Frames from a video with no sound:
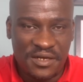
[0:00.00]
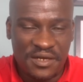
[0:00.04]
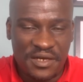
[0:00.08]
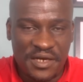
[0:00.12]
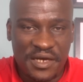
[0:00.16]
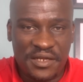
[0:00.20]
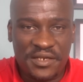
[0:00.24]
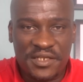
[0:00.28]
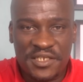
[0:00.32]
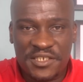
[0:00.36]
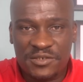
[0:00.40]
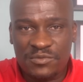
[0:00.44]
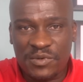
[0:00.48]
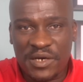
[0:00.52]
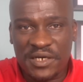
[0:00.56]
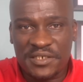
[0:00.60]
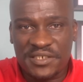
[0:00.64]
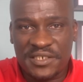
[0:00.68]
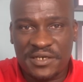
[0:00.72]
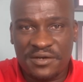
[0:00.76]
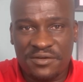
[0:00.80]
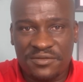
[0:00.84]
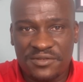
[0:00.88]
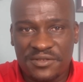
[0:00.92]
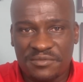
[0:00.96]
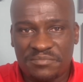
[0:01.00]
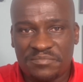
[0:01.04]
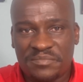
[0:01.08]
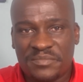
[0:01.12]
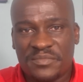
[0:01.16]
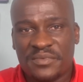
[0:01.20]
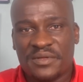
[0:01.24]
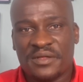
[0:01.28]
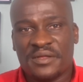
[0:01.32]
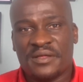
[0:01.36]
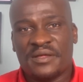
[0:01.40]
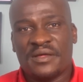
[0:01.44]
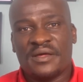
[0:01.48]
And here's what I tell them.
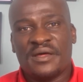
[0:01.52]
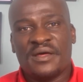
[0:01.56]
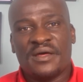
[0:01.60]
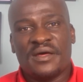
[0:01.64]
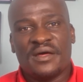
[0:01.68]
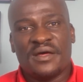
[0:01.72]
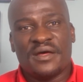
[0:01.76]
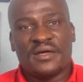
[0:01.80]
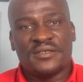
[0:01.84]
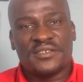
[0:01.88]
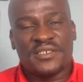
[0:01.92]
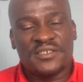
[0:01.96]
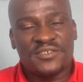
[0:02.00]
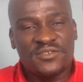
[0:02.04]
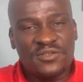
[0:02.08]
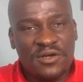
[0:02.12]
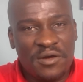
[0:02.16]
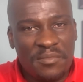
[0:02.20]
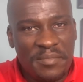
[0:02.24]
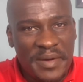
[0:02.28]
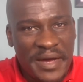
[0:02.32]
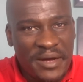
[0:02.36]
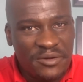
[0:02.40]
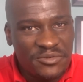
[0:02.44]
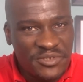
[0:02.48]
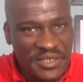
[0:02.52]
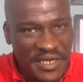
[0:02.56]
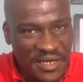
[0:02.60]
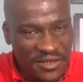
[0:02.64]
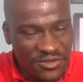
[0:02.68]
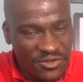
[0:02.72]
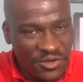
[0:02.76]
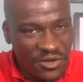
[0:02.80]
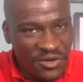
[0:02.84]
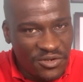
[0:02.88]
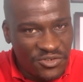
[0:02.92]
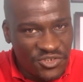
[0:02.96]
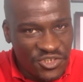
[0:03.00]
So it's not about
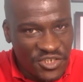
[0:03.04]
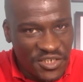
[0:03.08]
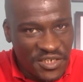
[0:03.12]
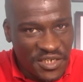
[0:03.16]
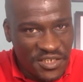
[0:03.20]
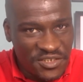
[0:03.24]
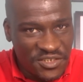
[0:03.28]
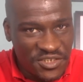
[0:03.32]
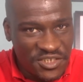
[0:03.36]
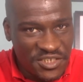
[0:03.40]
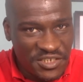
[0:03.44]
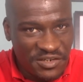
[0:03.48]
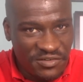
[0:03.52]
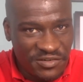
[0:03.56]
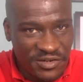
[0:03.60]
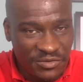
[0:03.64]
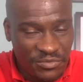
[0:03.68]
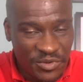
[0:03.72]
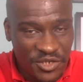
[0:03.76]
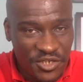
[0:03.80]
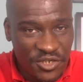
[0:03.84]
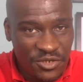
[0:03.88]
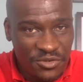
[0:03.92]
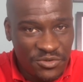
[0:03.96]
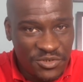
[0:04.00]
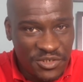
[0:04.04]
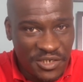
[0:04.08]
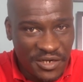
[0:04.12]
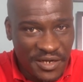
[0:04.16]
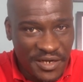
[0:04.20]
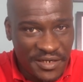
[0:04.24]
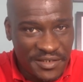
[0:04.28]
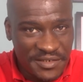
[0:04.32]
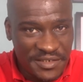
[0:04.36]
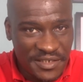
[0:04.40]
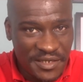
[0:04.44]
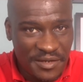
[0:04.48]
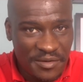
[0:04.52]
technology necessarily. We
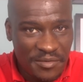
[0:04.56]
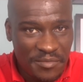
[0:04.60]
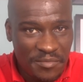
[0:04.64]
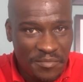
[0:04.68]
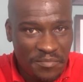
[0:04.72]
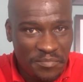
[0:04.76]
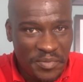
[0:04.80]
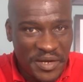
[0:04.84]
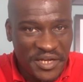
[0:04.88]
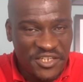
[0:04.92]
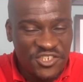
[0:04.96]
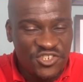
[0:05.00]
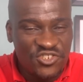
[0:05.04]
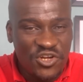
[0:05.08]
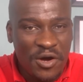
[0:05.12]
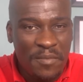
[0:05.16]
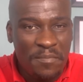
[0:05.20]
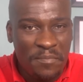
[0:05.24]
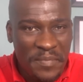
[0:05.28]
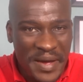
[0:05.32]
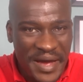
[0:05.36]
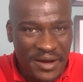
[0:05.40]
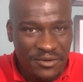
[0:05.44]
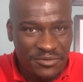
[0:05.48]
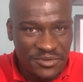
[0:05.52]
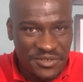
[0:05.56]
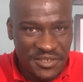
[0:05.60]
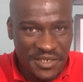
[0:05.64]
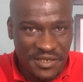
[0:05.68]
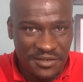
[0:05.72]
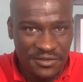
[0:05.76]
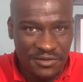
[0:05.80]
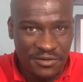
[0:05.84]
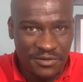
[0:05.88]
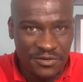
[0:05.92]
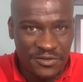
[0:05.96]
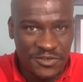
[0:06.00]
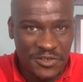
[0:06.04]
utilise it, but it's not about
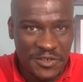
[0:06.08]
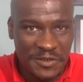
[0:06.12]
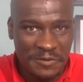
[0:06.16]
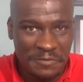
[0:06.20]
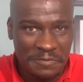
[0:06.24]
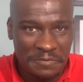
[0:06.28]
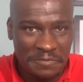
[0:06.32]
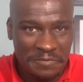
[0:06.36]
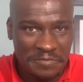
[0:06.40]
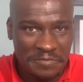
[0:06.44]
technology.